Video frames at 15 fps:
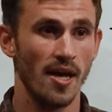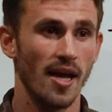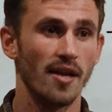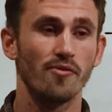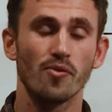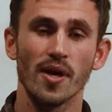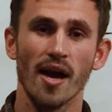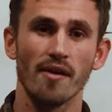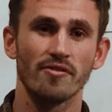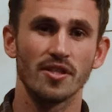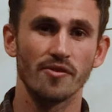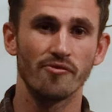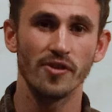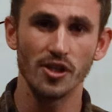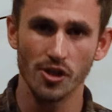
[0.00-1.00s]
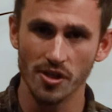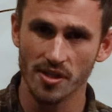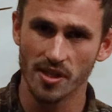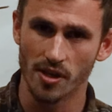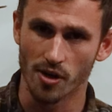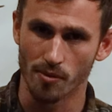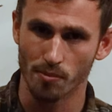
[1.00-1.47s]
And if we have a
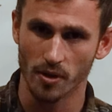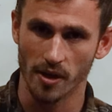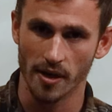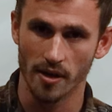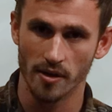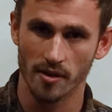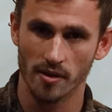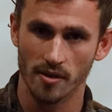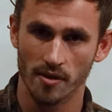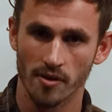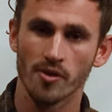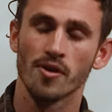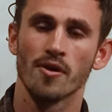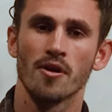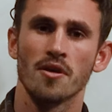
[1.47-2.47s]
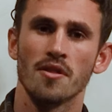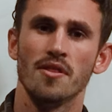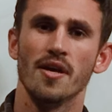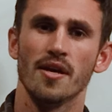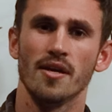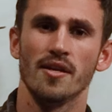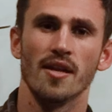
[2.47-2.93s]
deficiency in our plant,
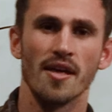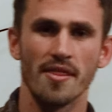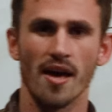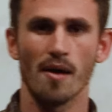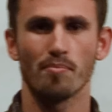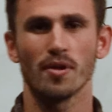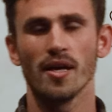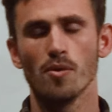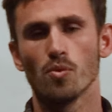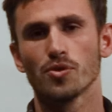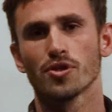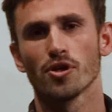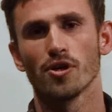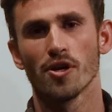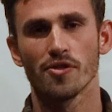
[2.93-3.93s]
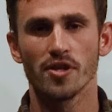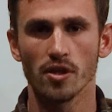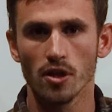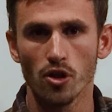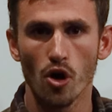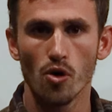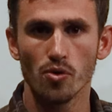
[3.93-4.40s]
then that plant will turn on the
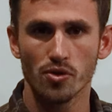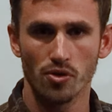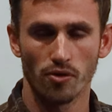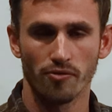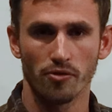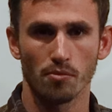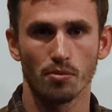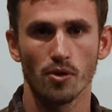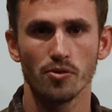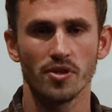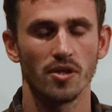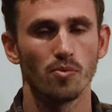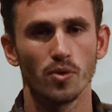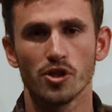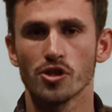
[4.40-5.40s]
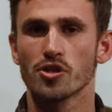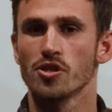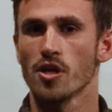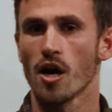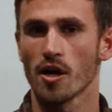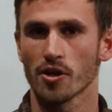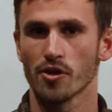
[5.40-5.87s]
low sulfur protein, which is
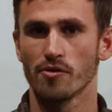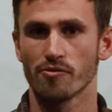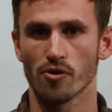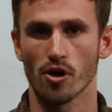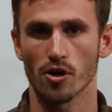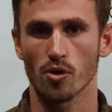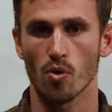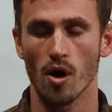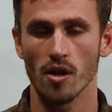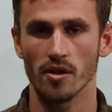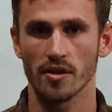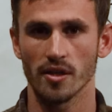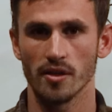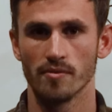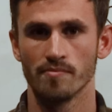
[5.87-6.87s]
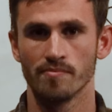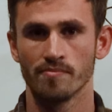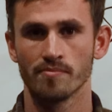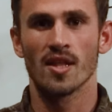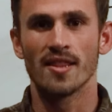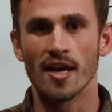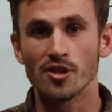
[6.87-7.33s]
not good for our quality.
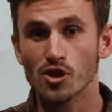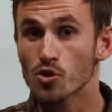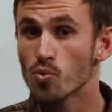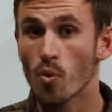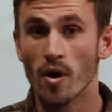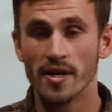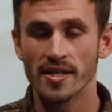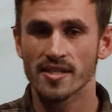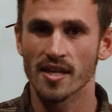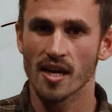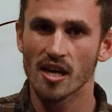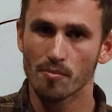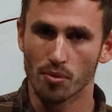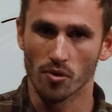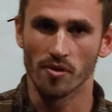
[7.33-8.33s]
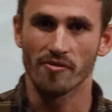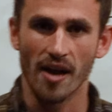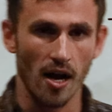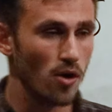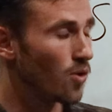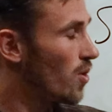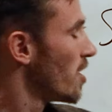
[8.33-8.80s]
That's just one example of
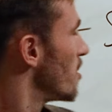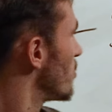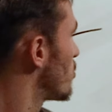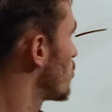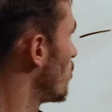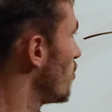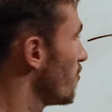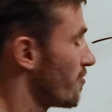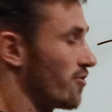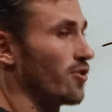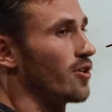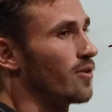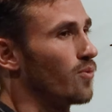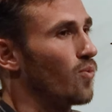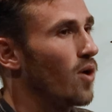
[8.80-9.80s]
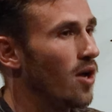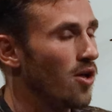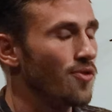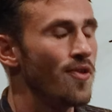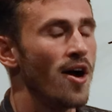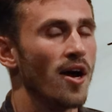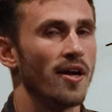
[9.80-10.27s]
how sulfur,
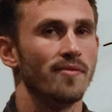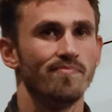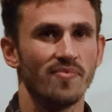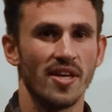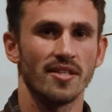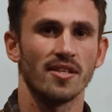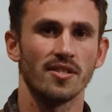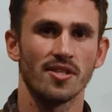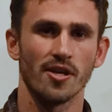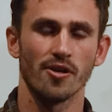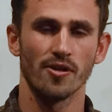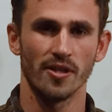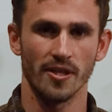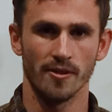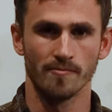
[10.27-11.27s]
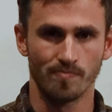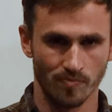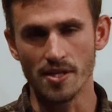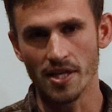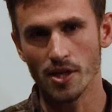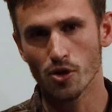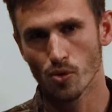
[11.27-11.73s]
while not necessarily
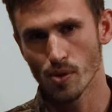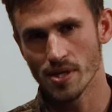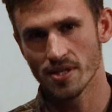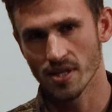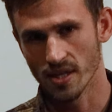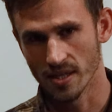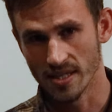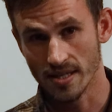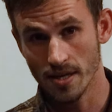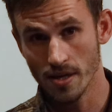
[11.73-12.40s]
decreasing